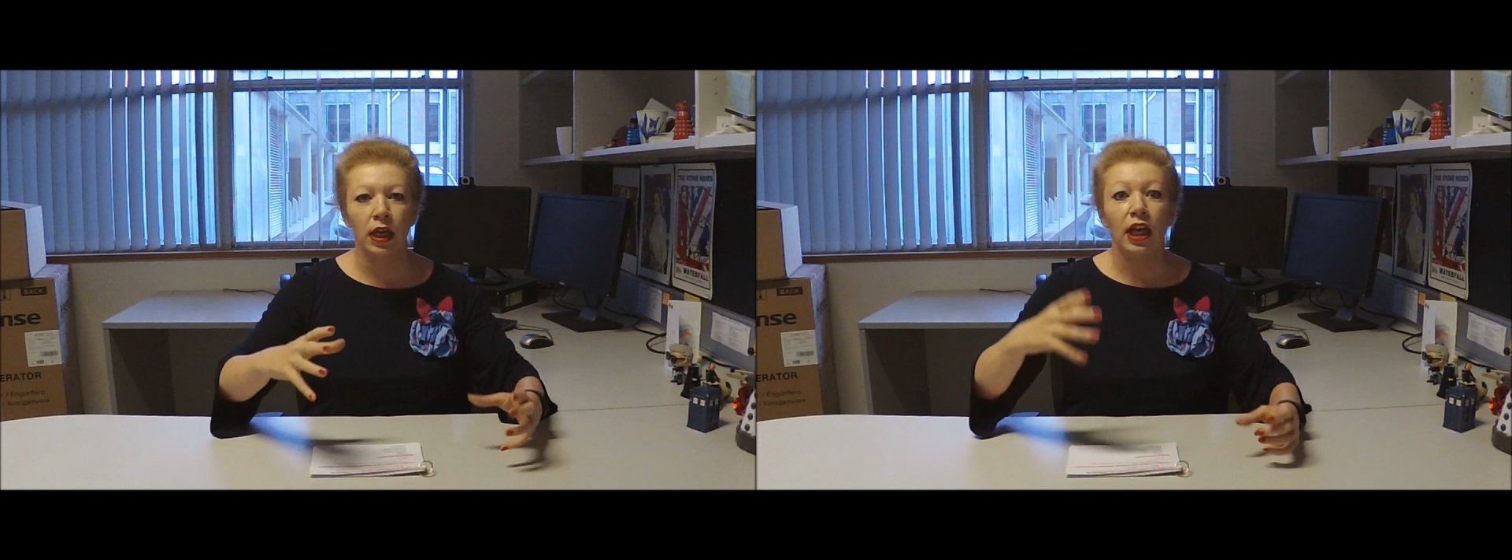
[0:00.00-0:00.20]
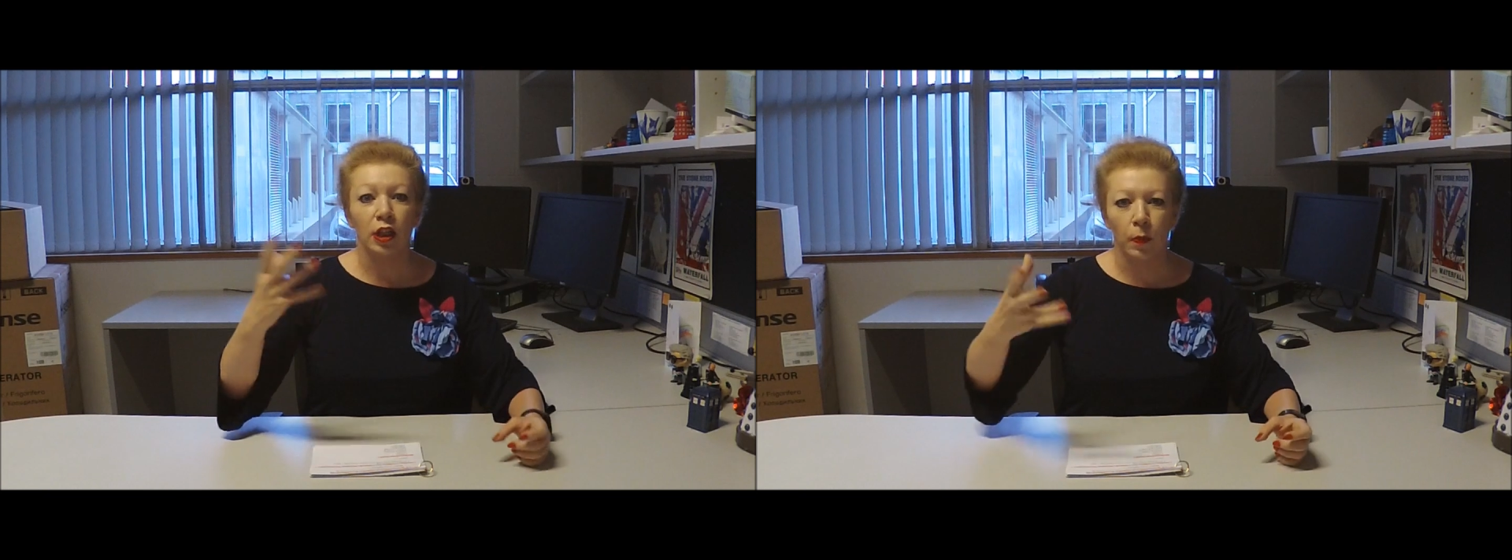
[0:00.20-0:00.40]

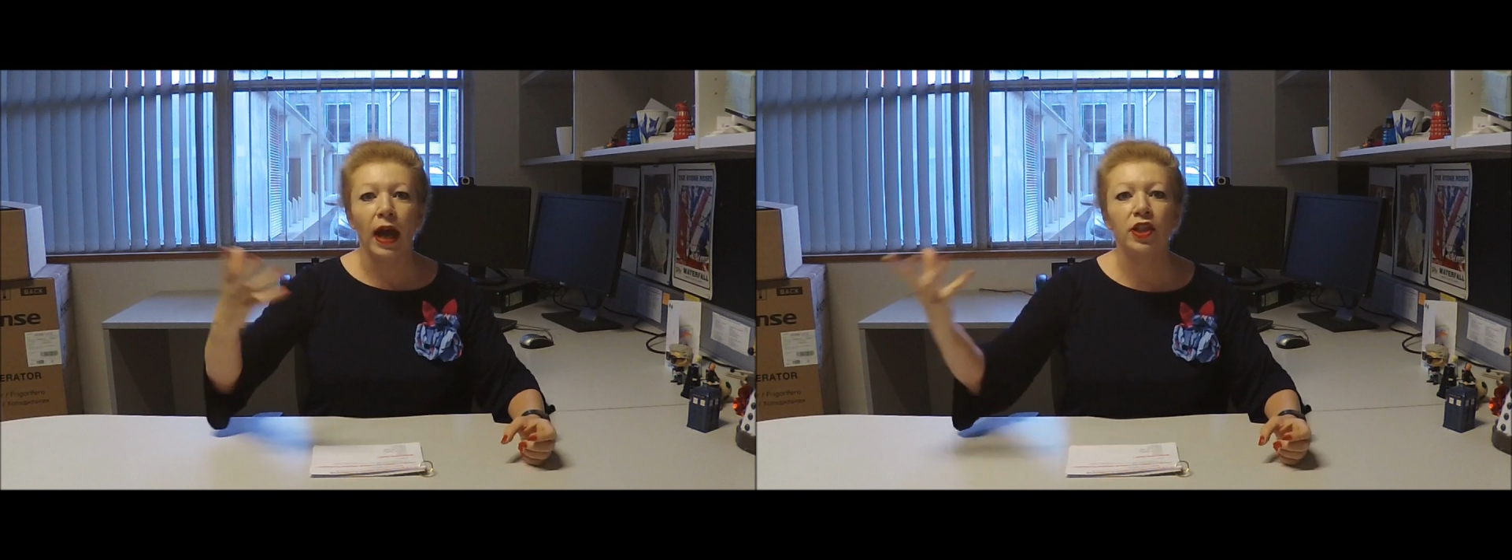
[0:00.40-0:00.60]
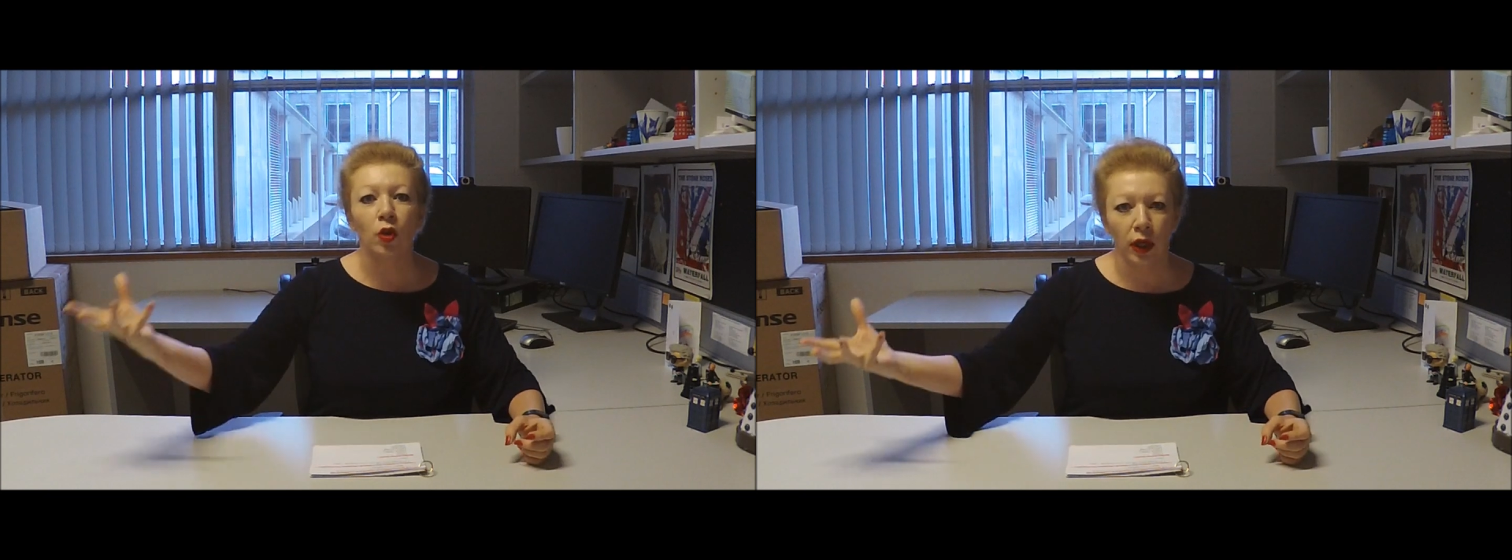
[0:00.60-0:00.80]
is
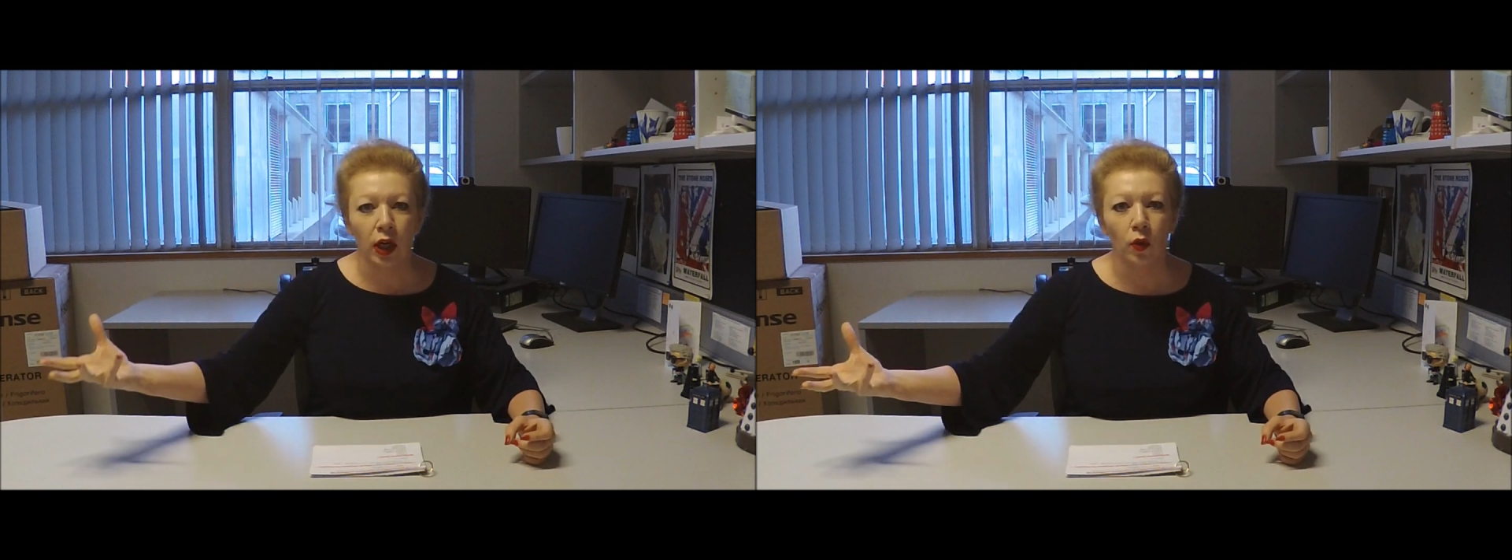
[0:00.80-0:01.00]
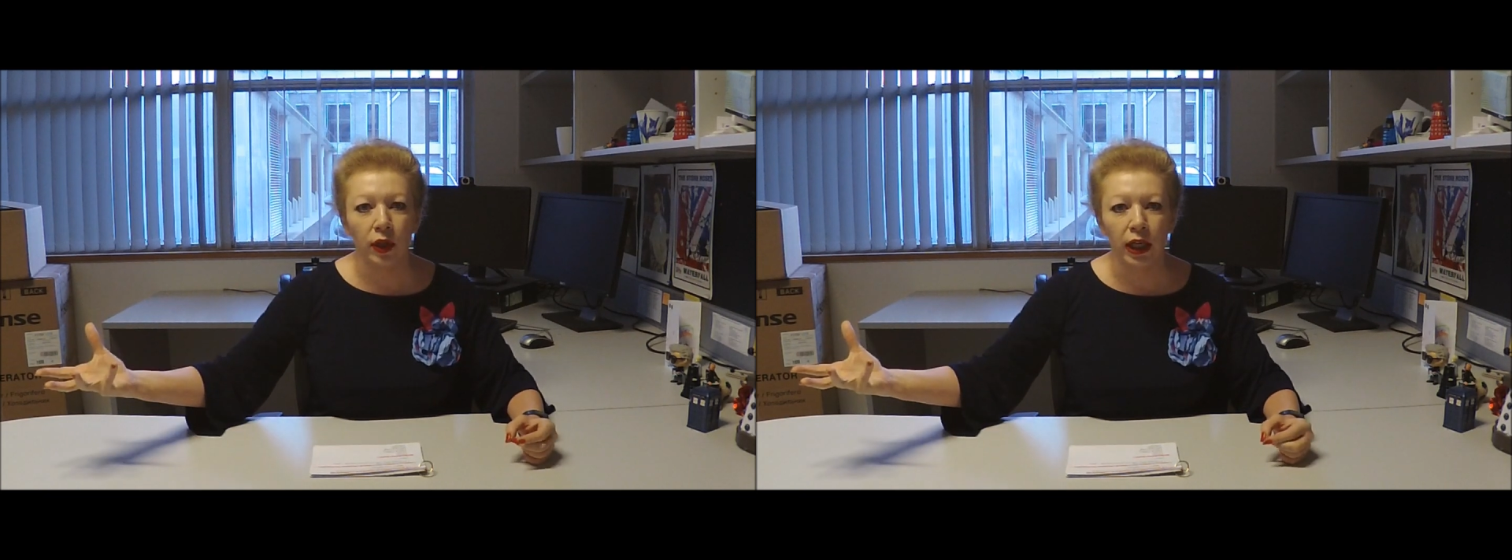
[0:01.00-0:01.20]
based on a
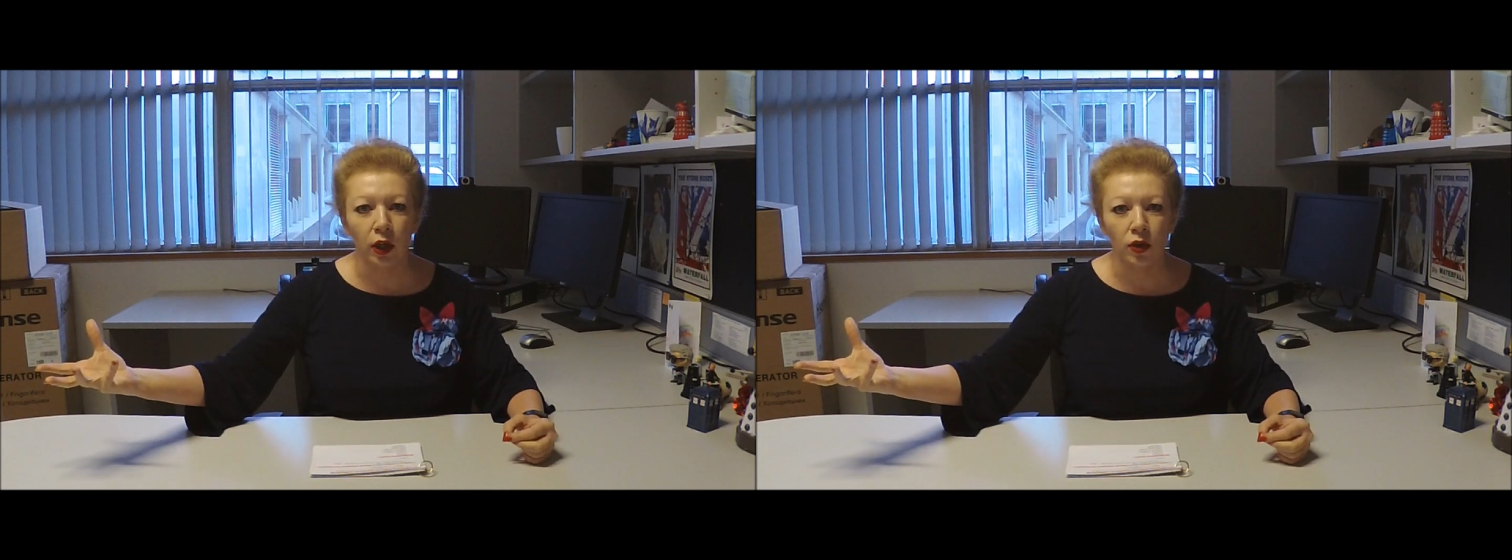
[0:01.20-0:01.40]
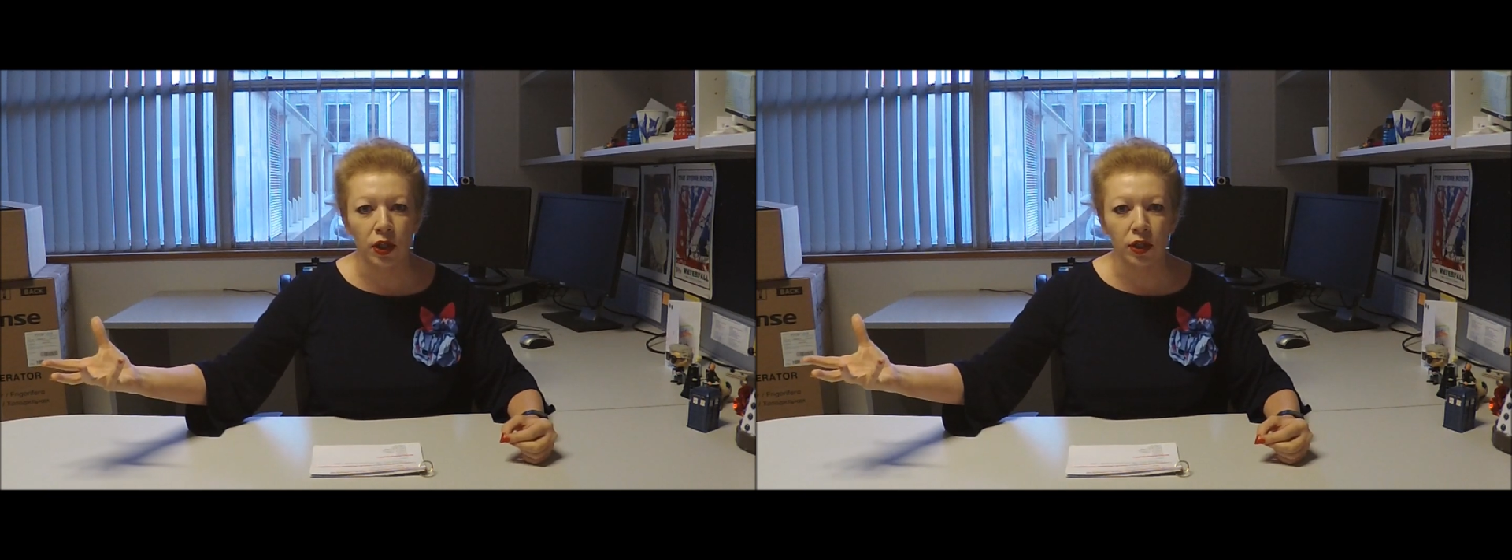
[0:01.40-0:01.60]
healthy
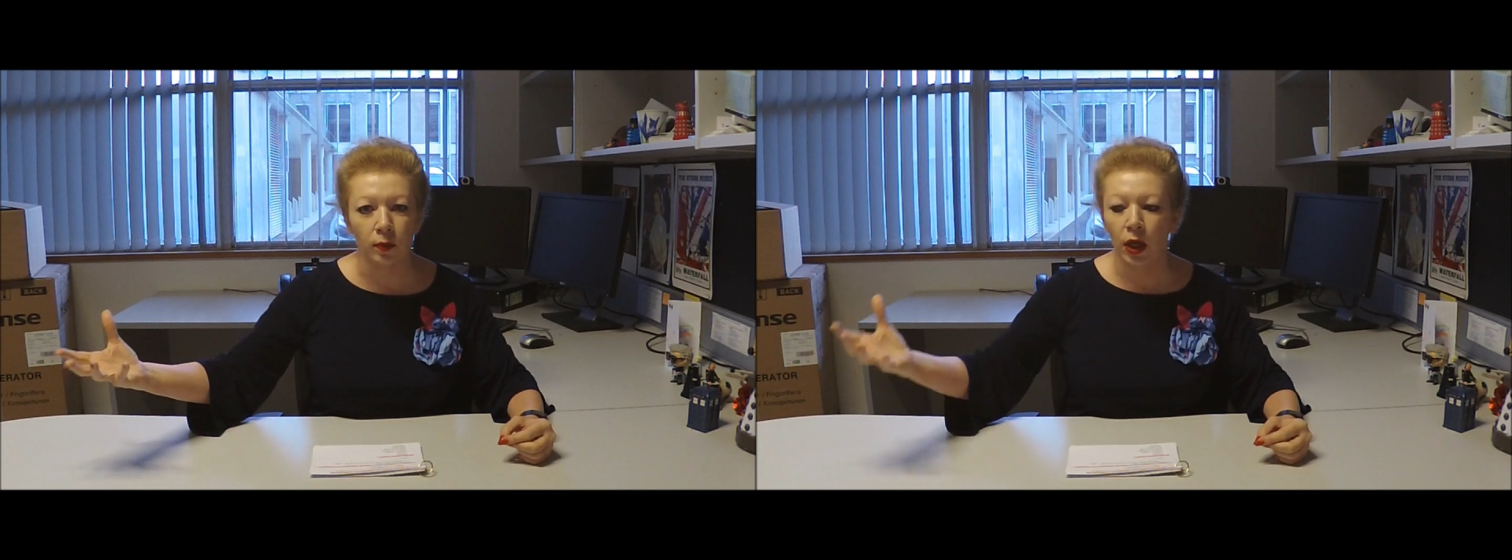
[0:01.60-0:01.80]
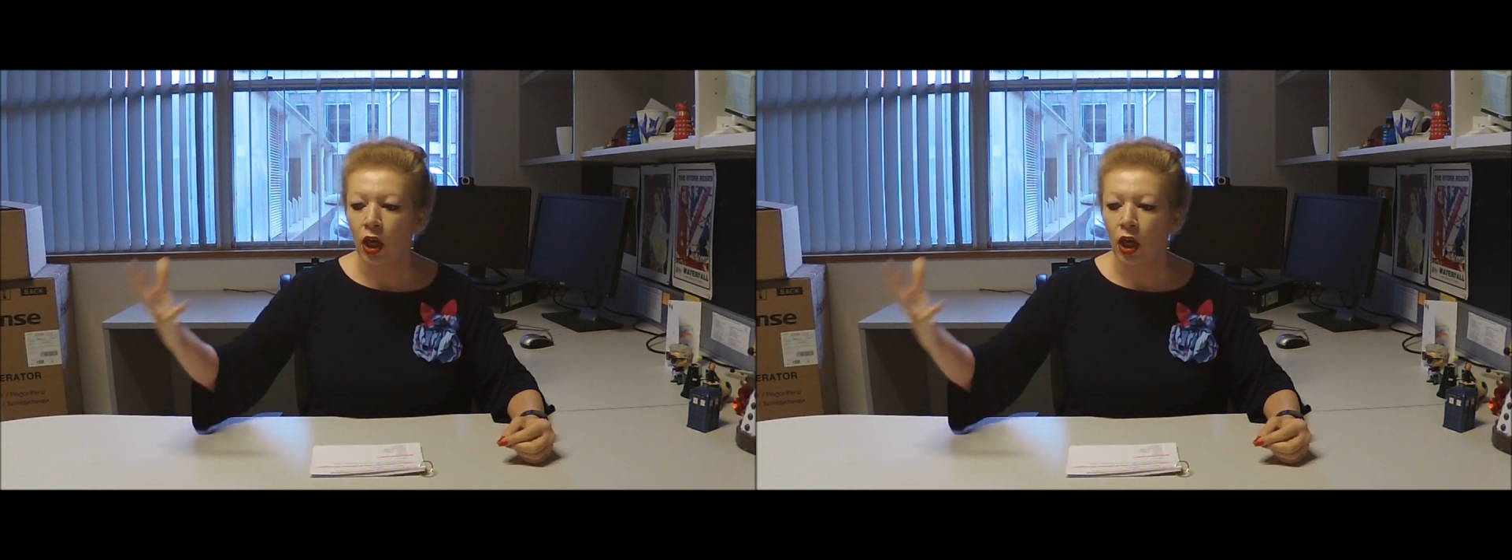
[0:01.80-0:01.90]
ecosystem.